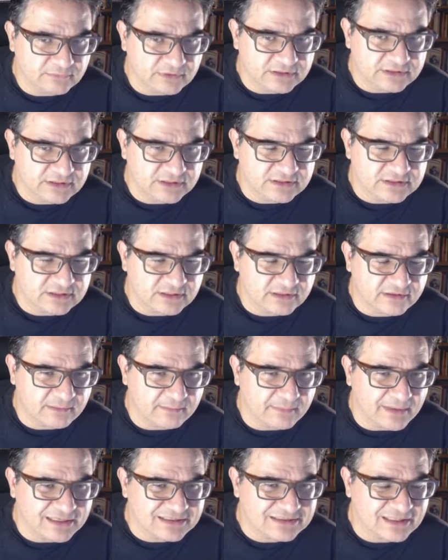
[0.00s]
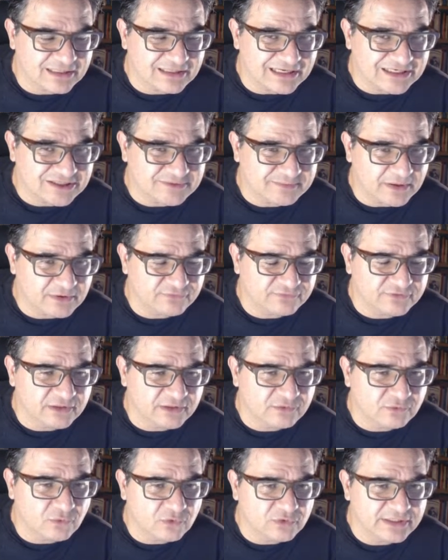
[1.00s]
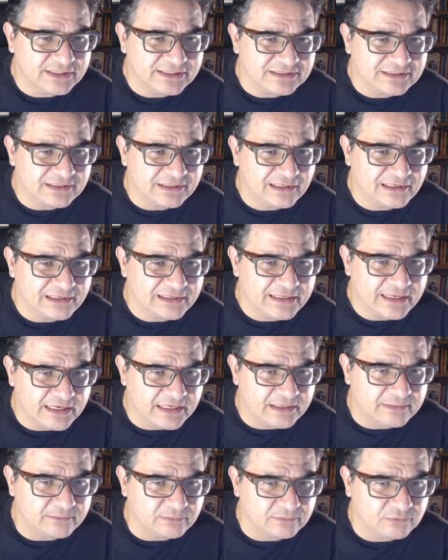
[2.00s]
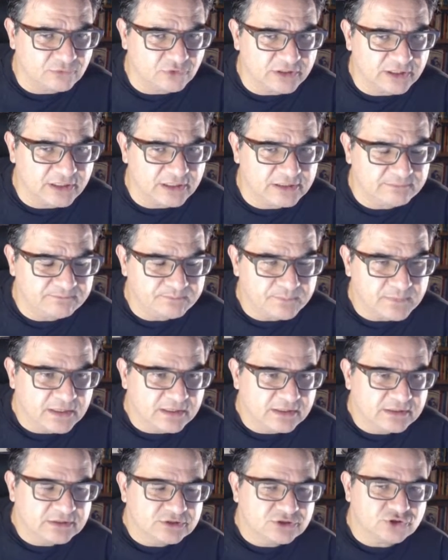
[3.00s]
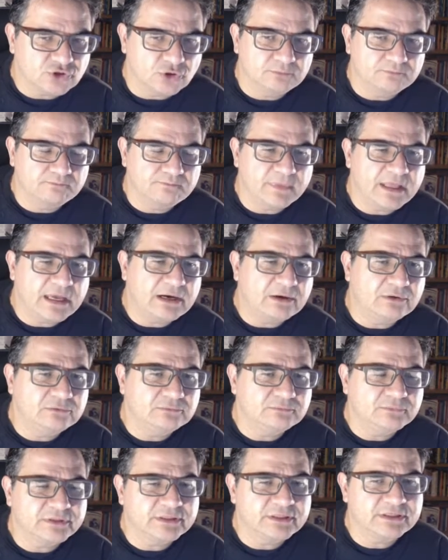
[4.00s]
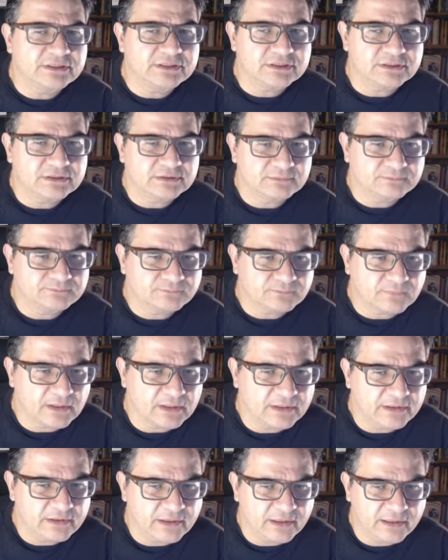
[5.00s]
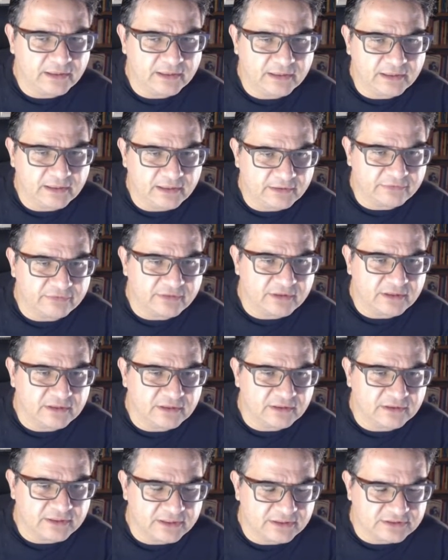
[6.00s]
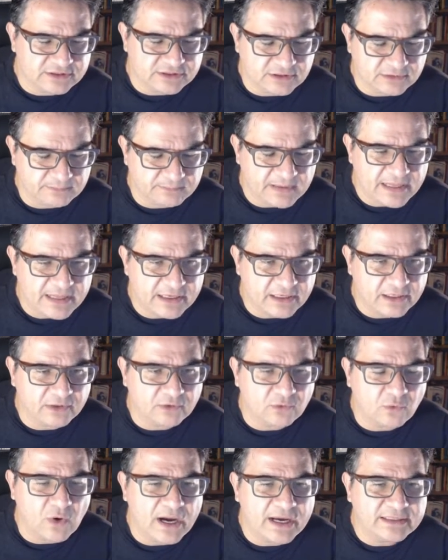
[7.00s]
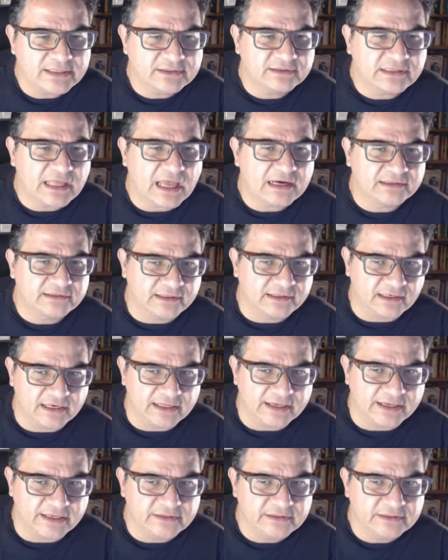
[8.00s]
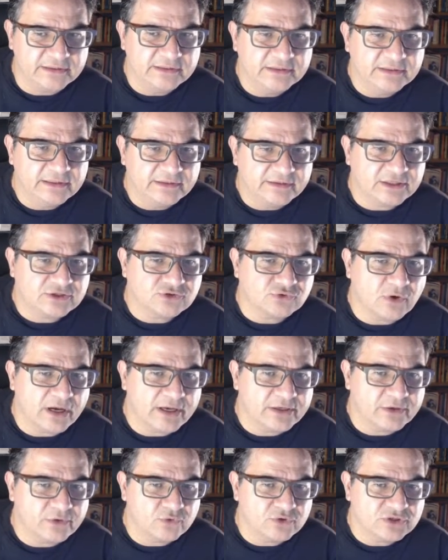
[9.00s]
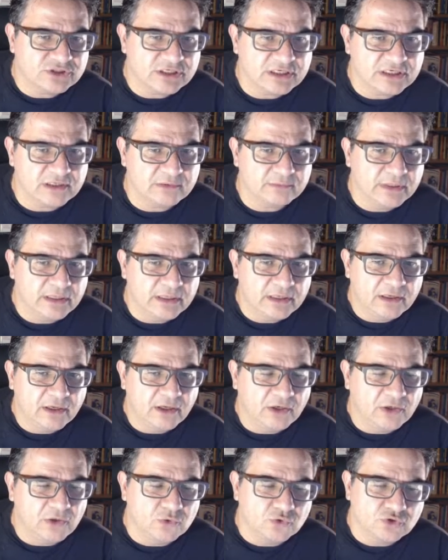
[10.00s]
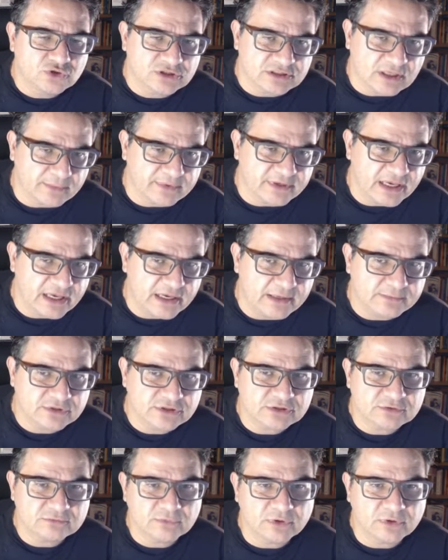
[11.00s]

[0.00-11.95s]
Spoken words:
It is the match that Kasparov didn't win a single game. Okay, so now he's playing quite tactical again. That's why we see him lose some games.